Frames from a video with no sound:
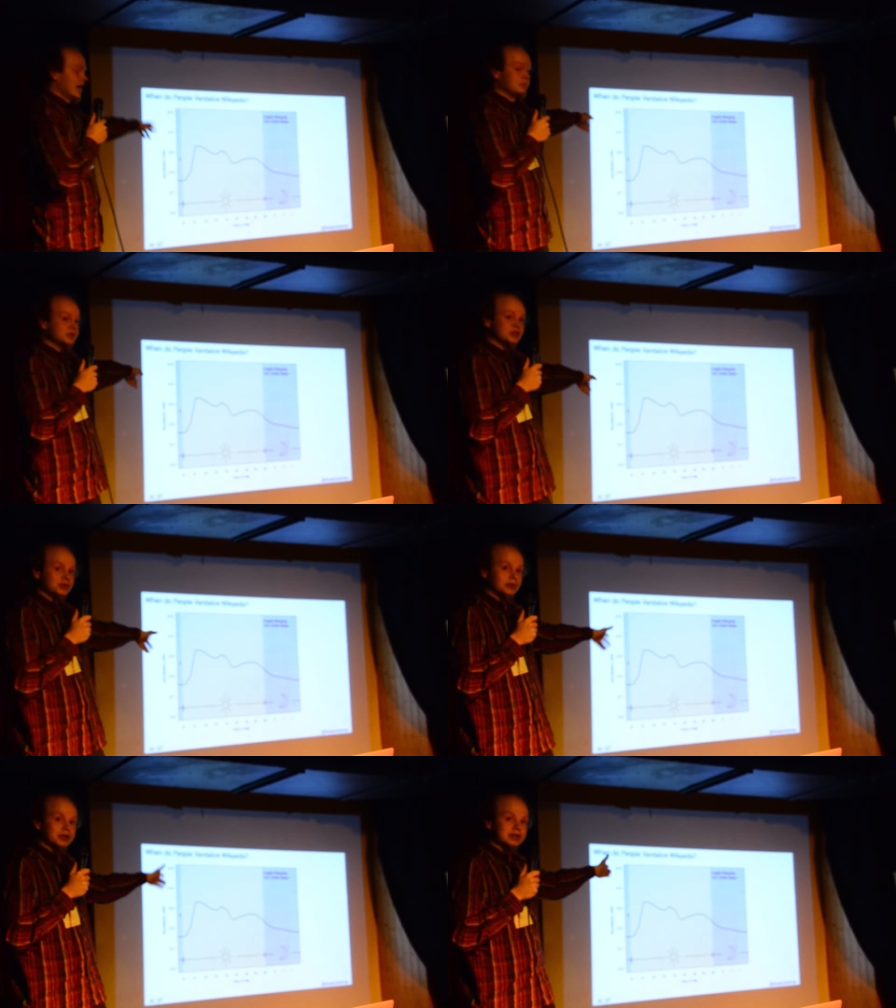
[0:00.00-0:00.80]
happens
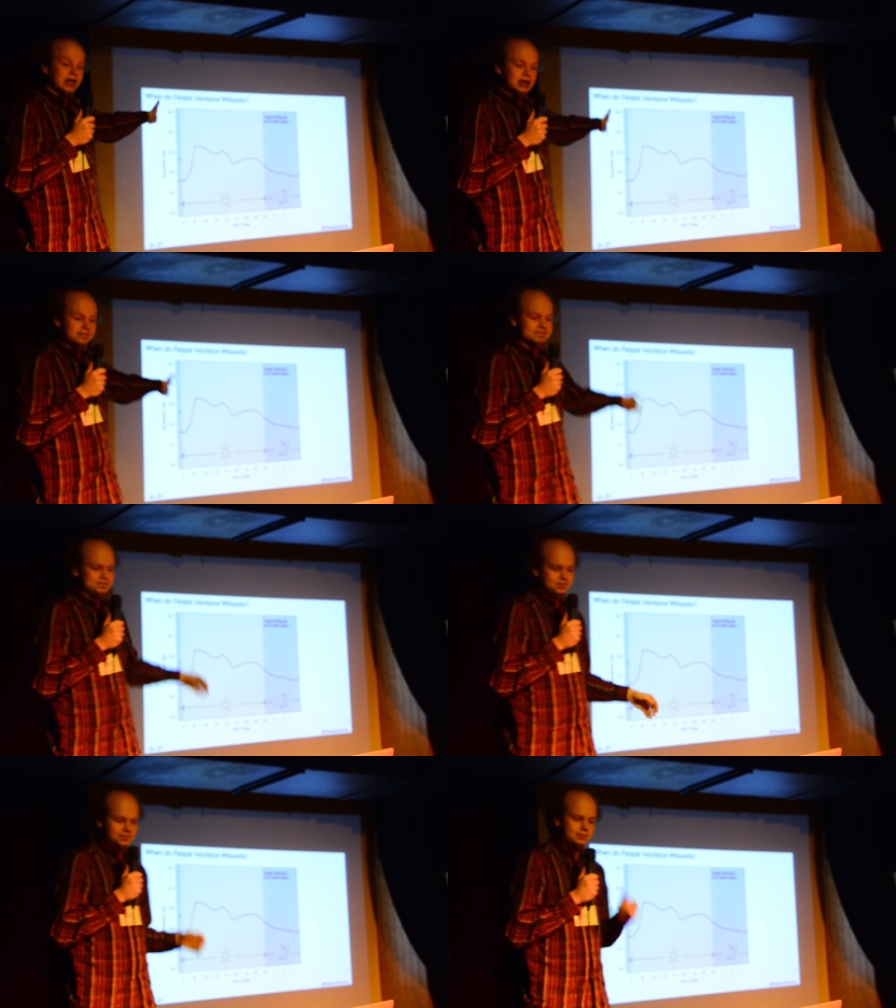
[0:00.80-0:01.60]
during day,
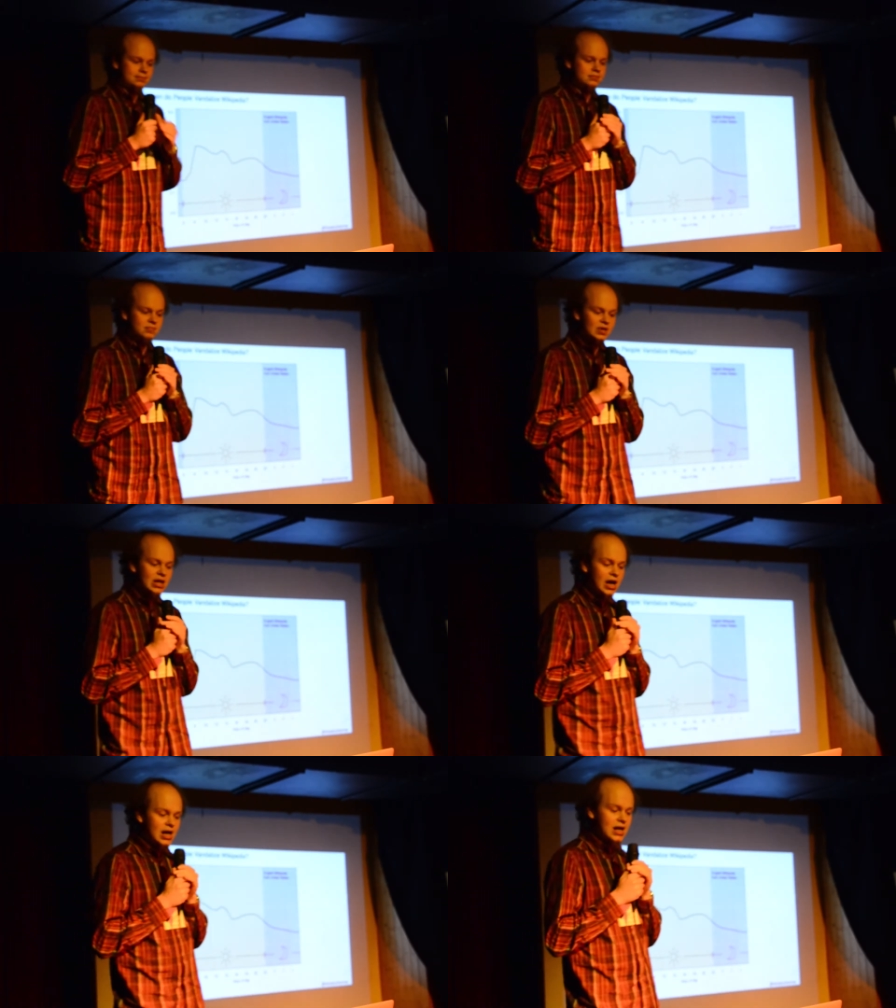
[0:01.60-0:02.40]

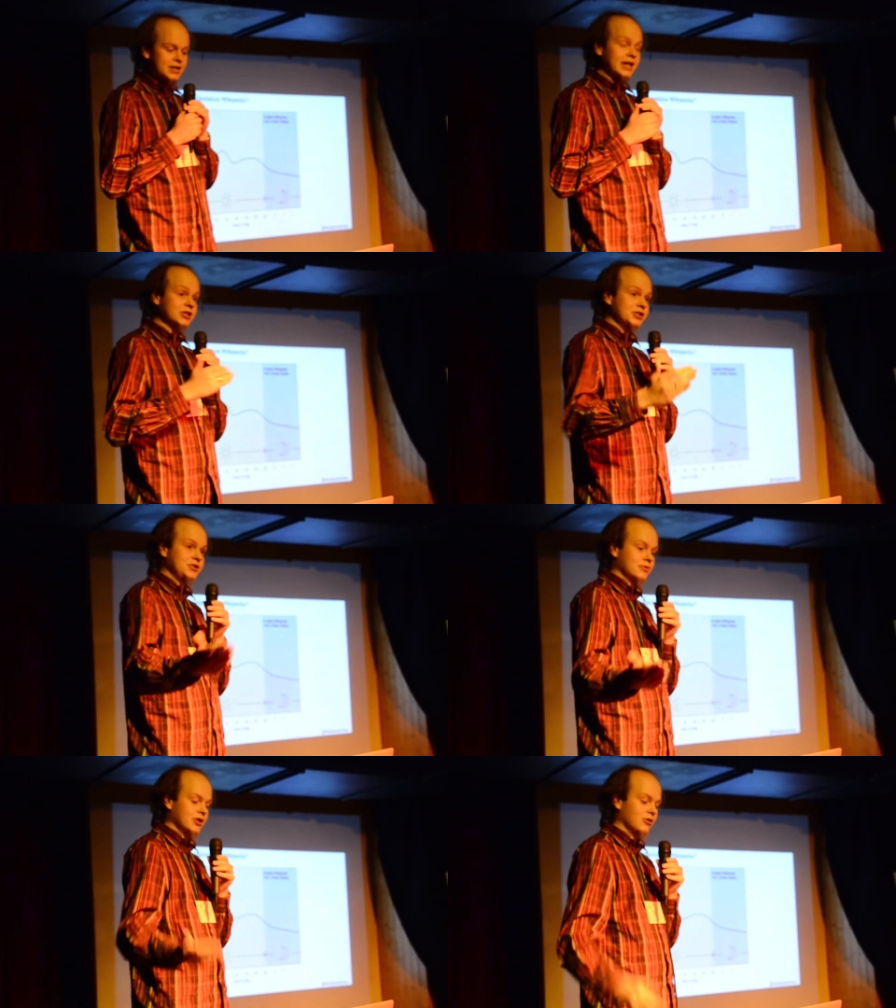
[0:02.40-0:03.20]
and actually
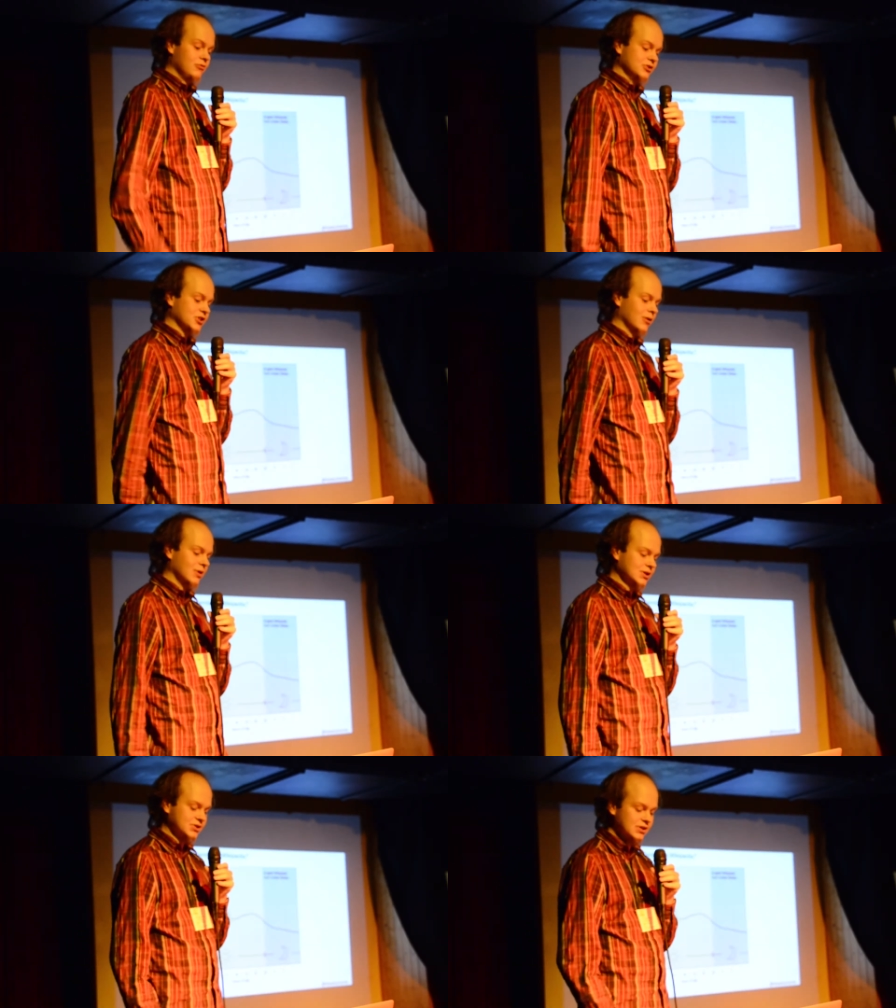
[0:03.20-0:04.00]
during office
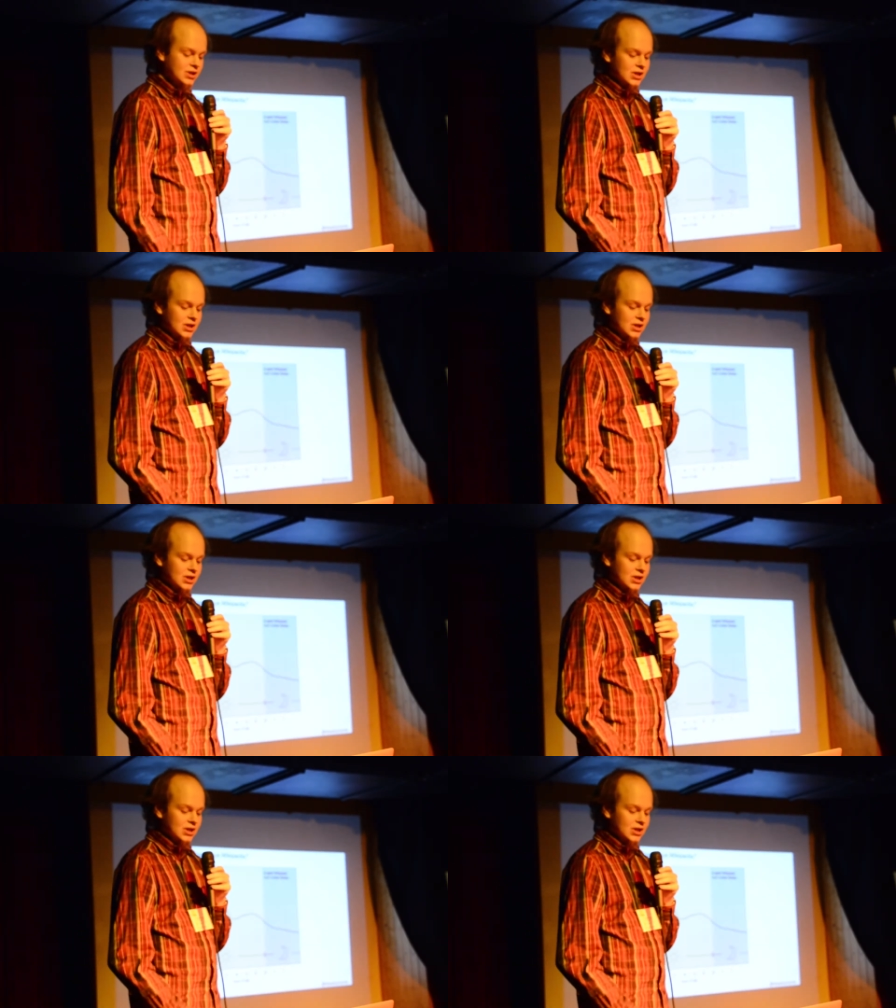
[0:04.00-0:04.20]
hours.